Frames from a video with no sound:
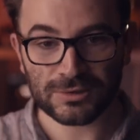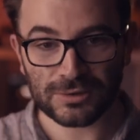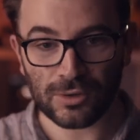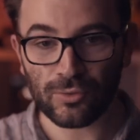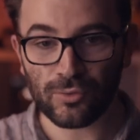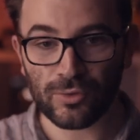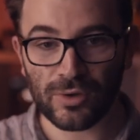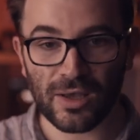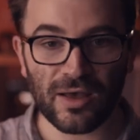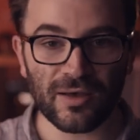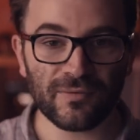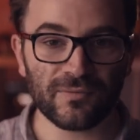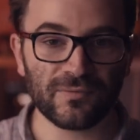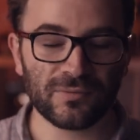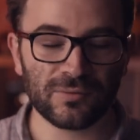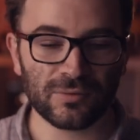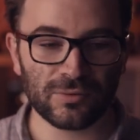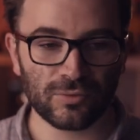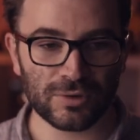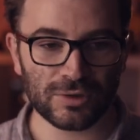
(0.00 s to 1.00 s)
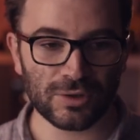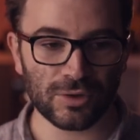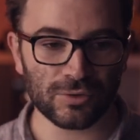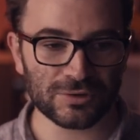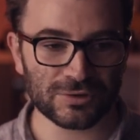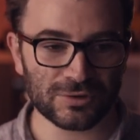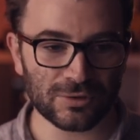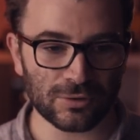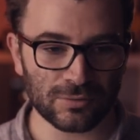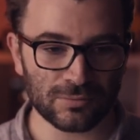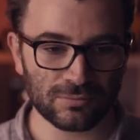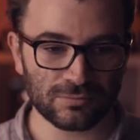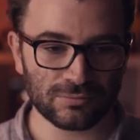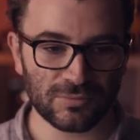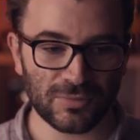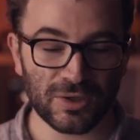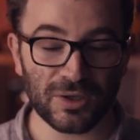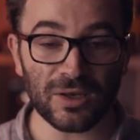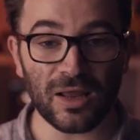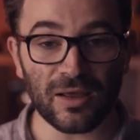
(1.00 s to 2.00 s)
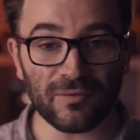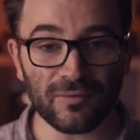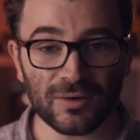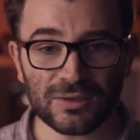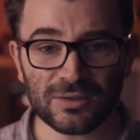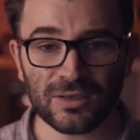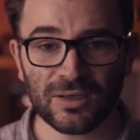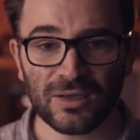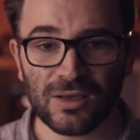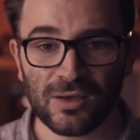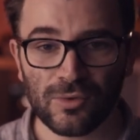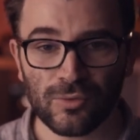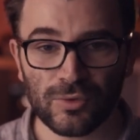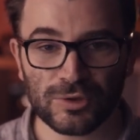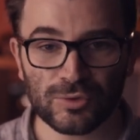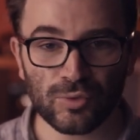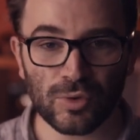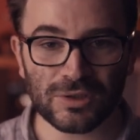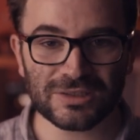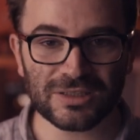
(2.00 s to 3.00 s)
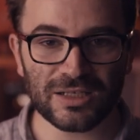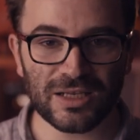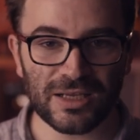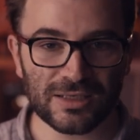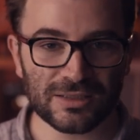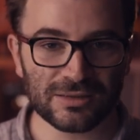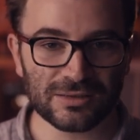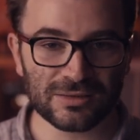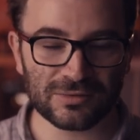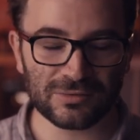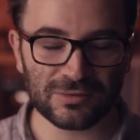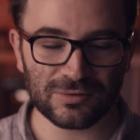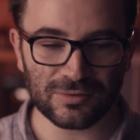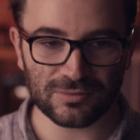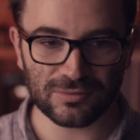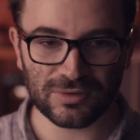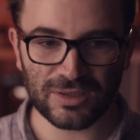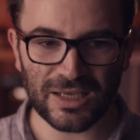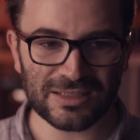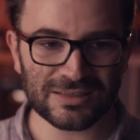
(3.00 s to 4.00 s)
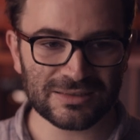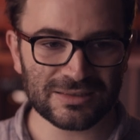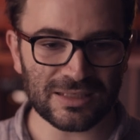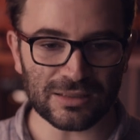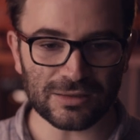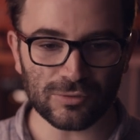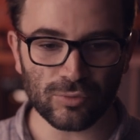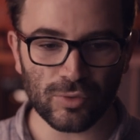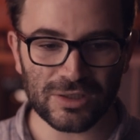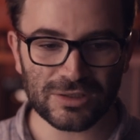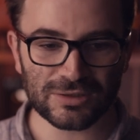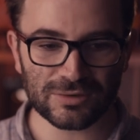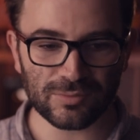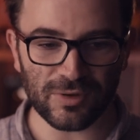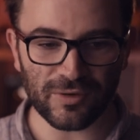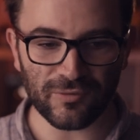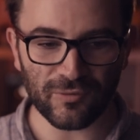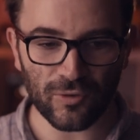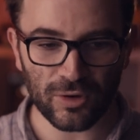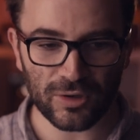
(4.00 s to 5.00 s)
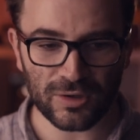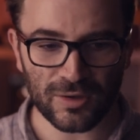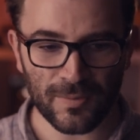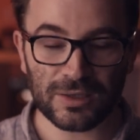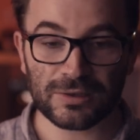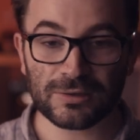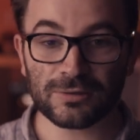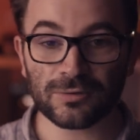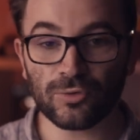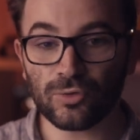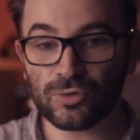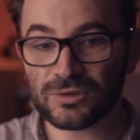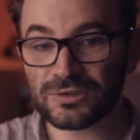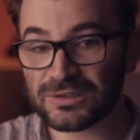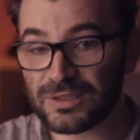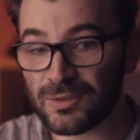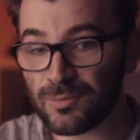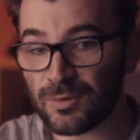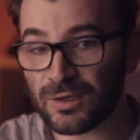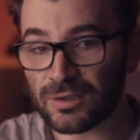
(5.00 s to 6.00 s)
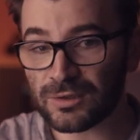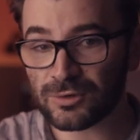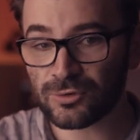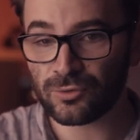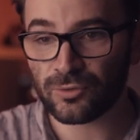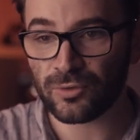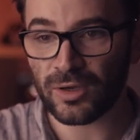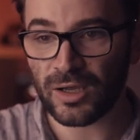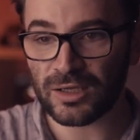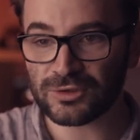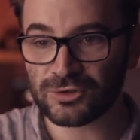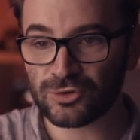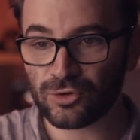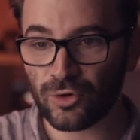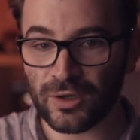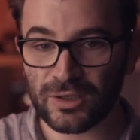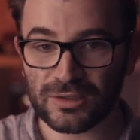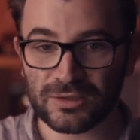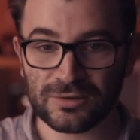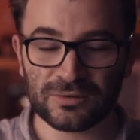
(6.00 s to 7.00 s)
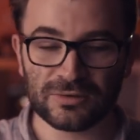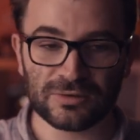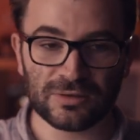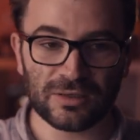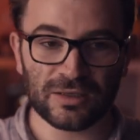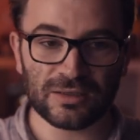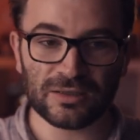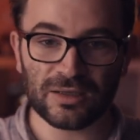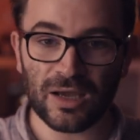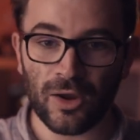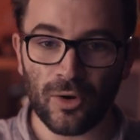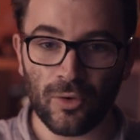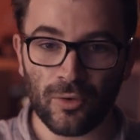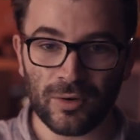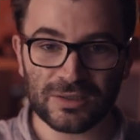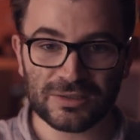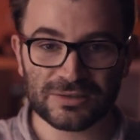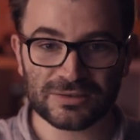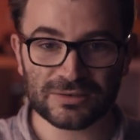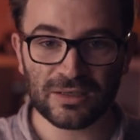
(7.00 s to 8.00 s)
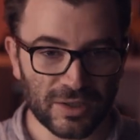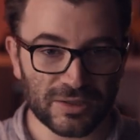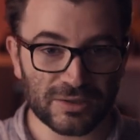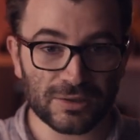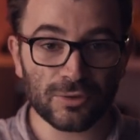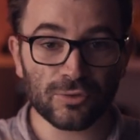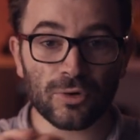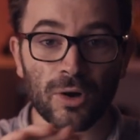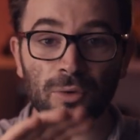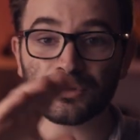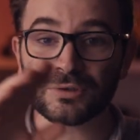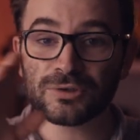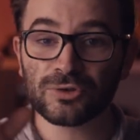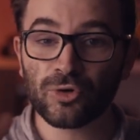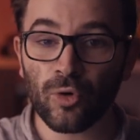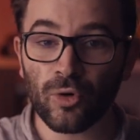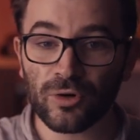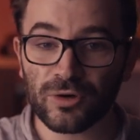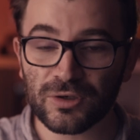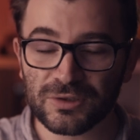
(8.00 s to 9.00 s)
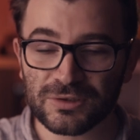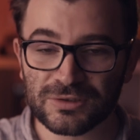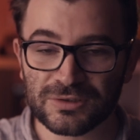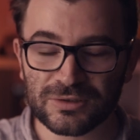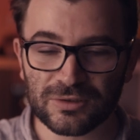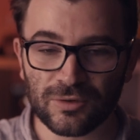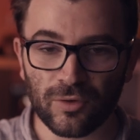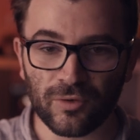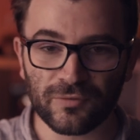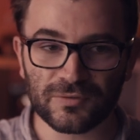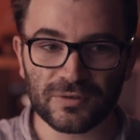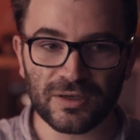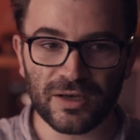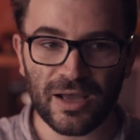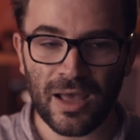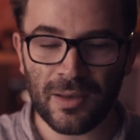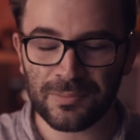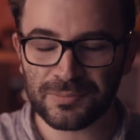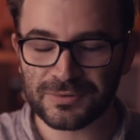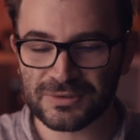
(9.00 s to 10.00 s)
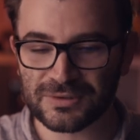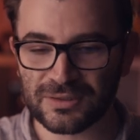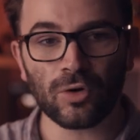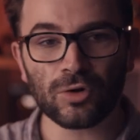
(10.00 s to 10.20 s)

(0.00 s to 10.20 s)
So we have Windows 11, which was leaked days and weeks before. It looks similar to Android and iOS in the rounded corners of the apps.